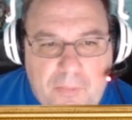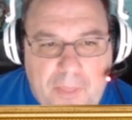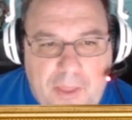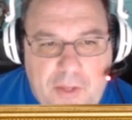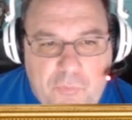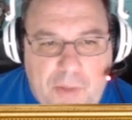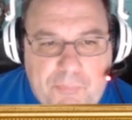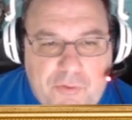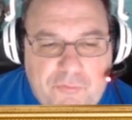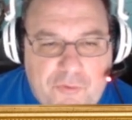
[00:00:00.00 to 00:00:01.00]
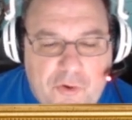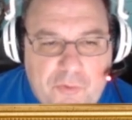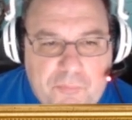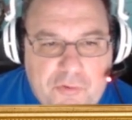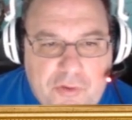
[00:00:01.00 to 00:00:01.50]
A rep
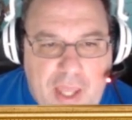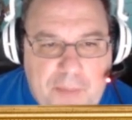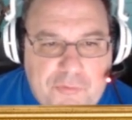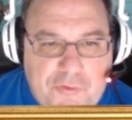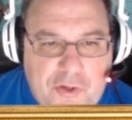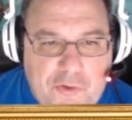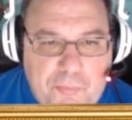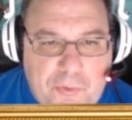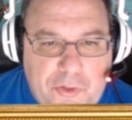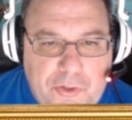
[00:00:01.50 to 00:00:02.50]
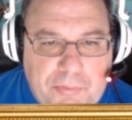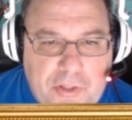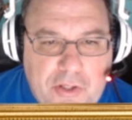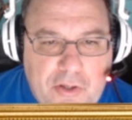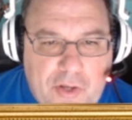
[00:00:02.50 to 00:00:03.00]
confirmed Amazon is pulling the
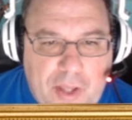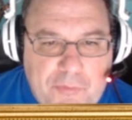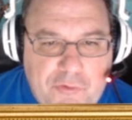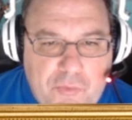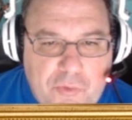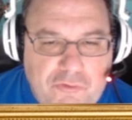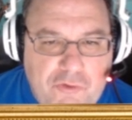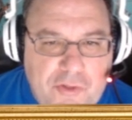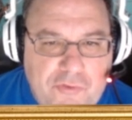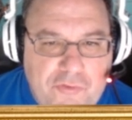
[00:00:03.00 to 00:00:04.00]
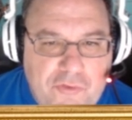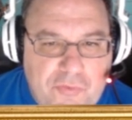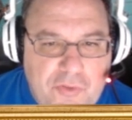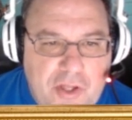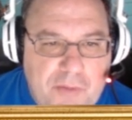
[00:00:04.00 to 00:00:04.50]
plug on Amazon restaurants,
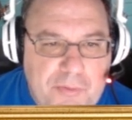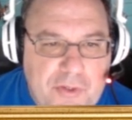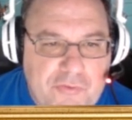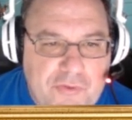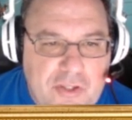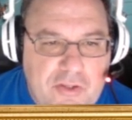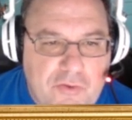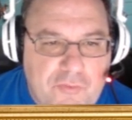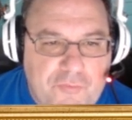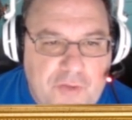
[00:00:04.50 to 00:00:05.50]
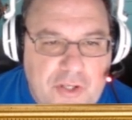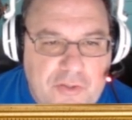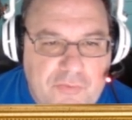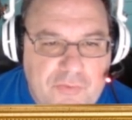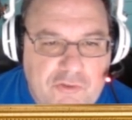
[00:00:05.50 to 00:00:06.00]
the company's ill-fated
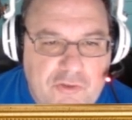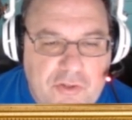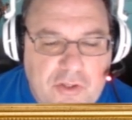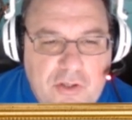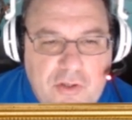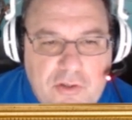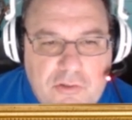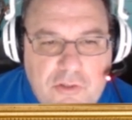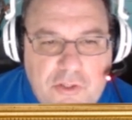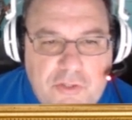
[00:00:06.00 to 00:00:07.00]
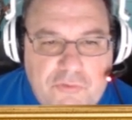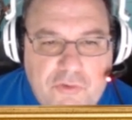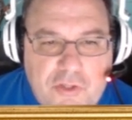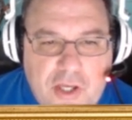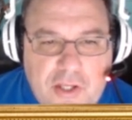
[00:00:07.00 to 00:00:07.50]
division, looking to
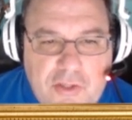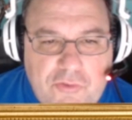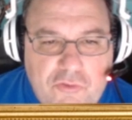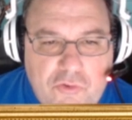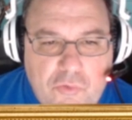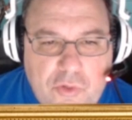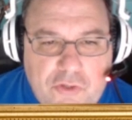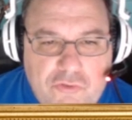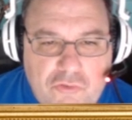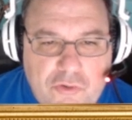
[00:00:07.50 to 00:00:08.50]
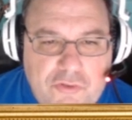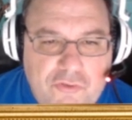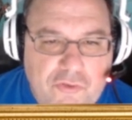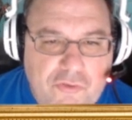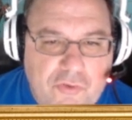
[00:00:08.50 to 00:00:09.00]
cut into
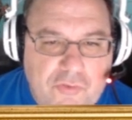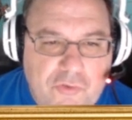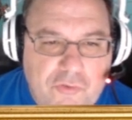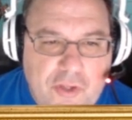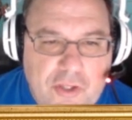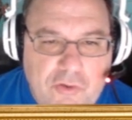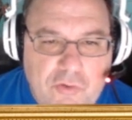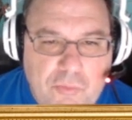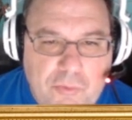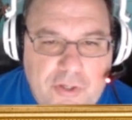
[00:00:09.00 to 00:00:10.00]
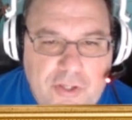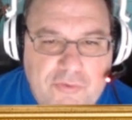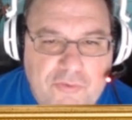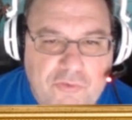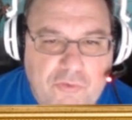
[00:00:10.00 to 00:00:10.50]
entrenched services like Uber
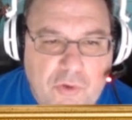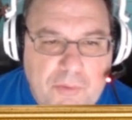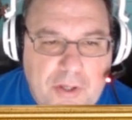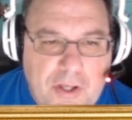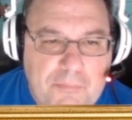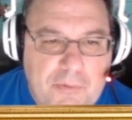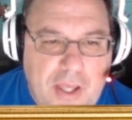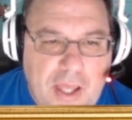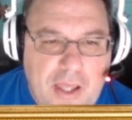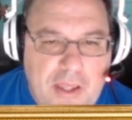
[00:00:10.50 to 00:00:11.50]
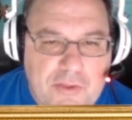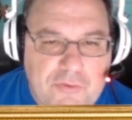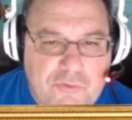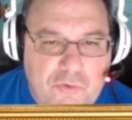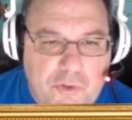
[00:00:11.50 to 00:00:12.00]
Eats, Grubhub,
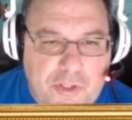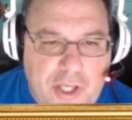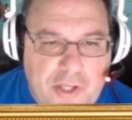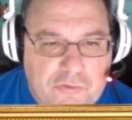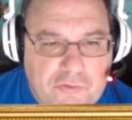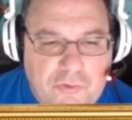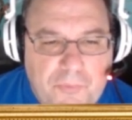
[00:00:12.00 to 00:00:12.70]
and DoorDash.